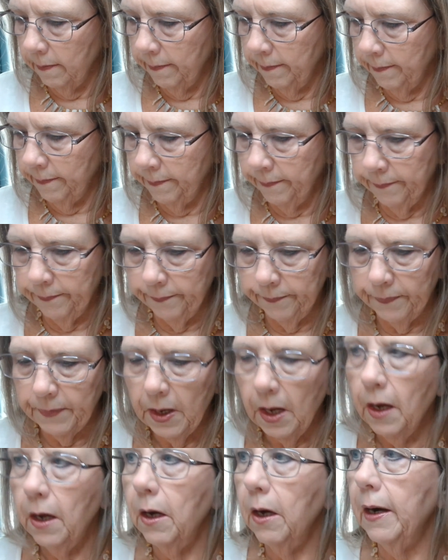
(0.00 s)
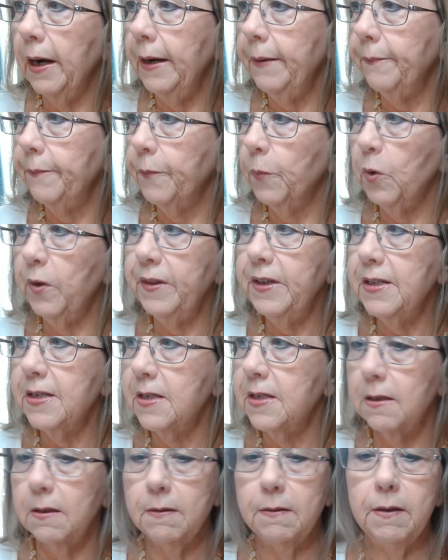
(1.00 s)
All right, well,
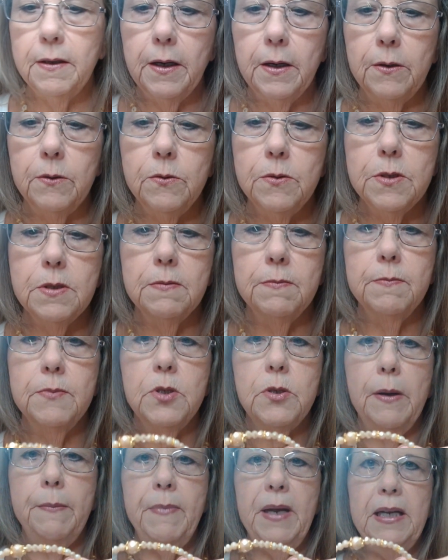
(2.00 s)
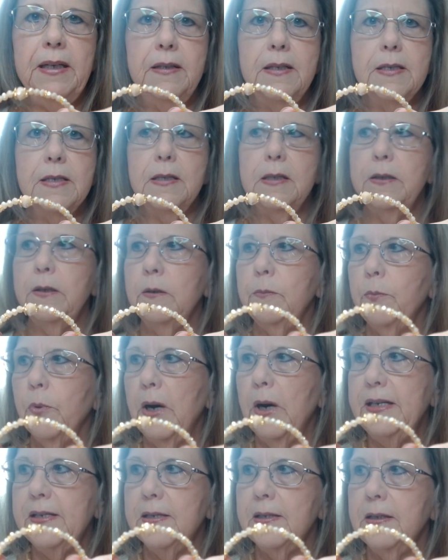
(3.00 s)
this goes. So I made this little
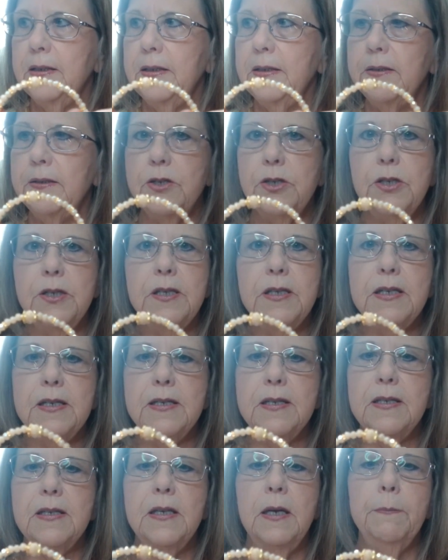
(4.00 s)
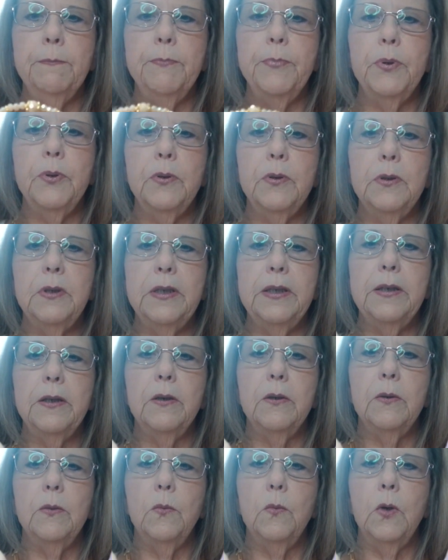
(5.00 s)
bracelet. It's just a simple
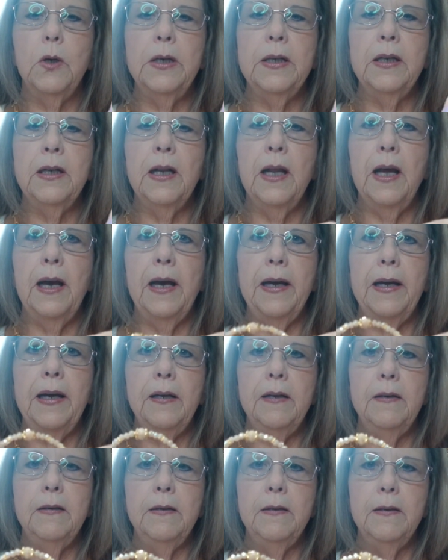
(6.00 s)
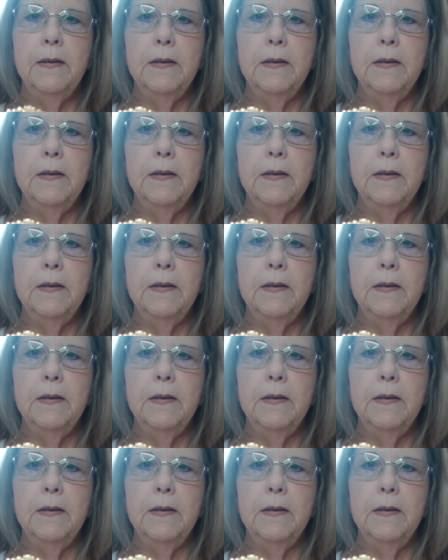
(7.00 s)
little one line